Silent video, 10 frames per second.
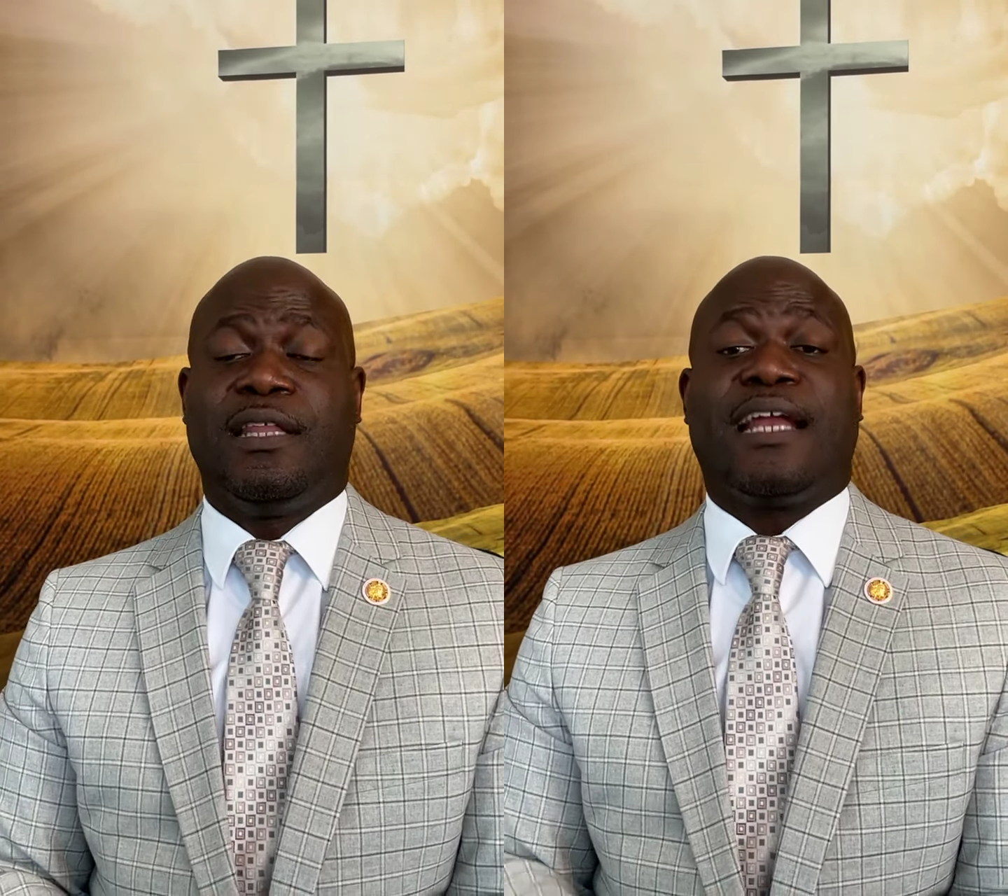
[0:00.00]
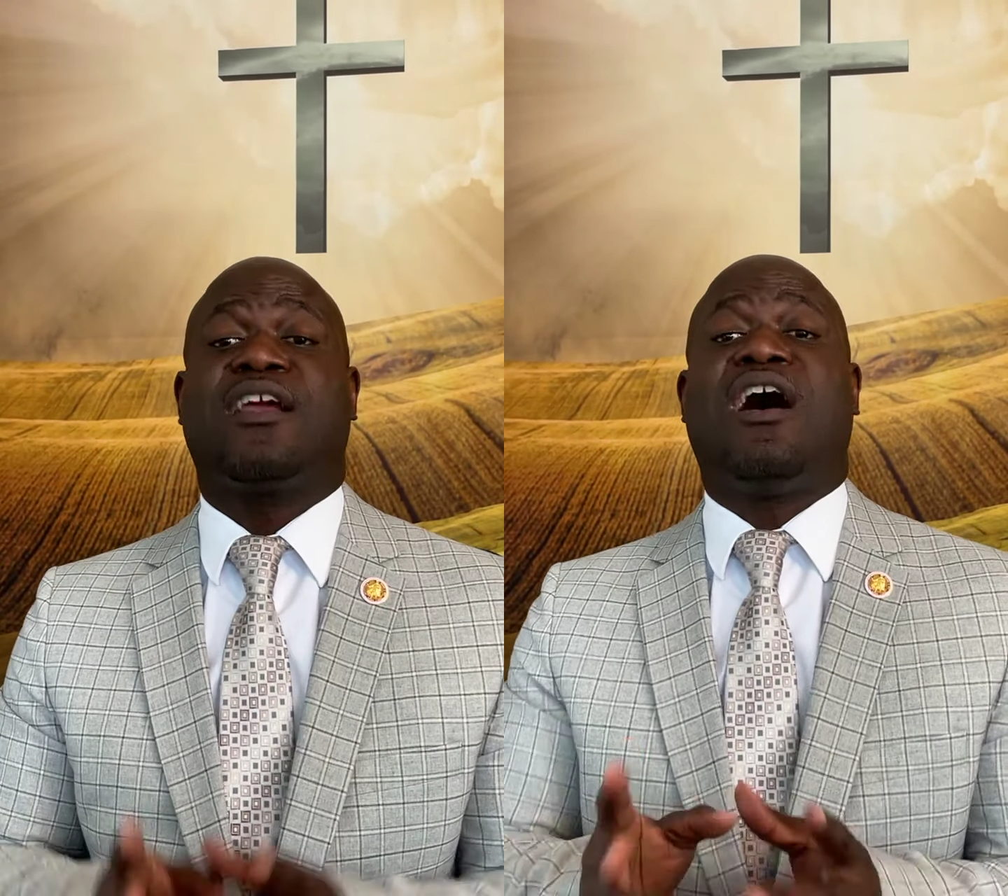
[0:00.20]

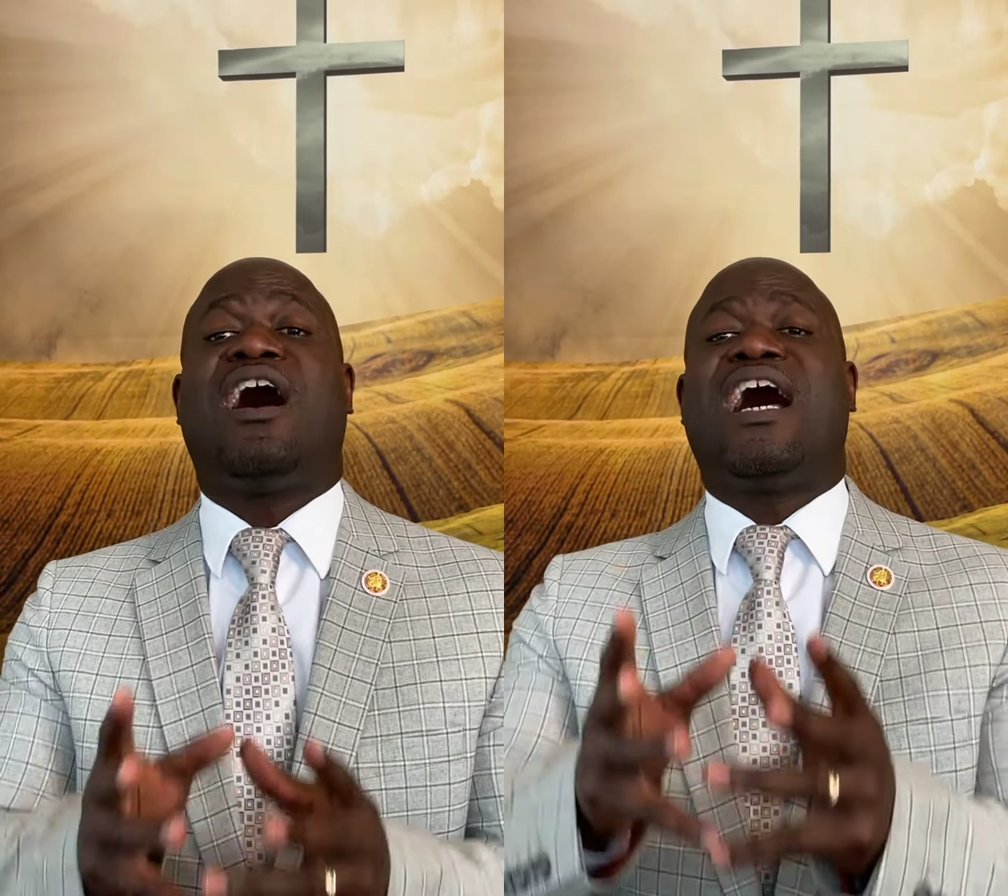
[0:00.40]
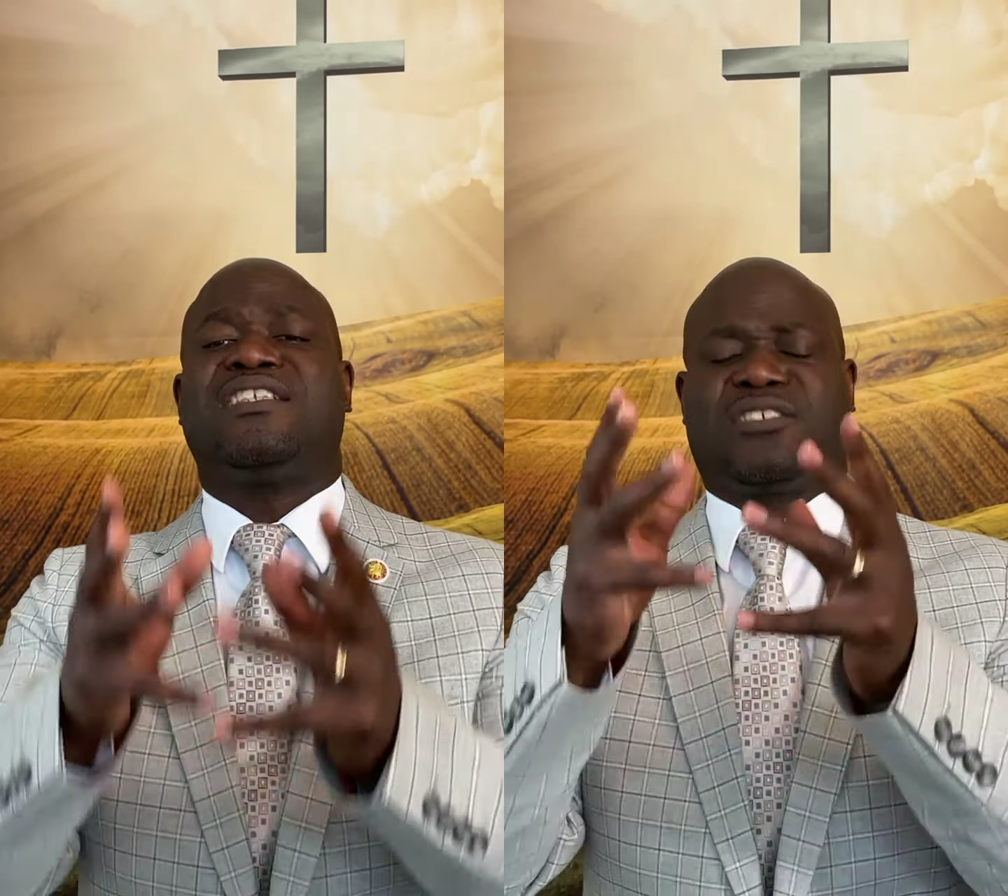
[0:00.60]
That
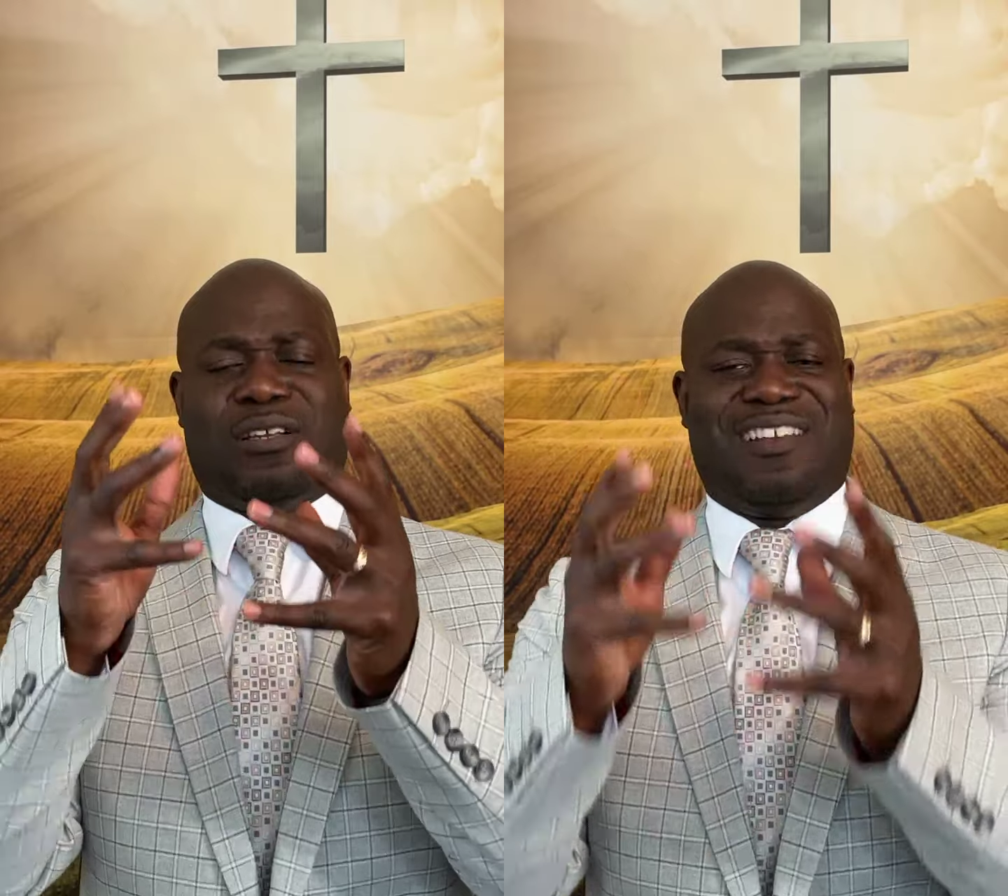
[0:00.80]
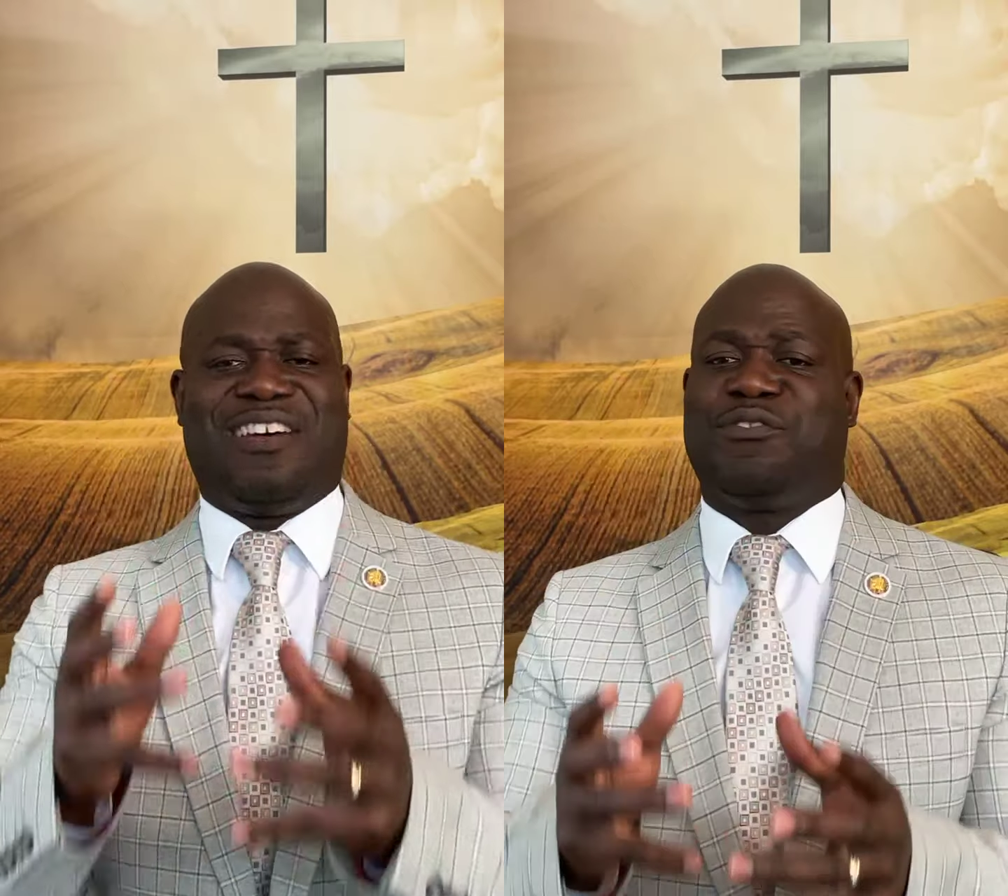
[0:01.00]
God
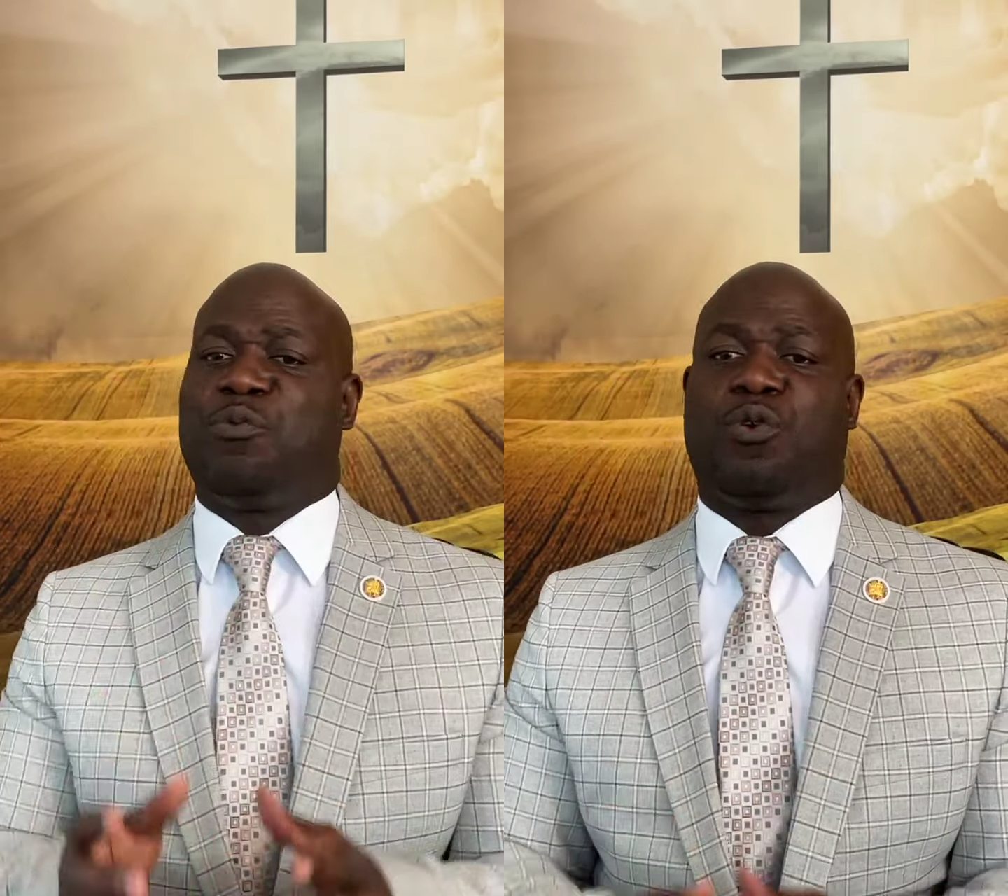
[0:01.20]
so loved the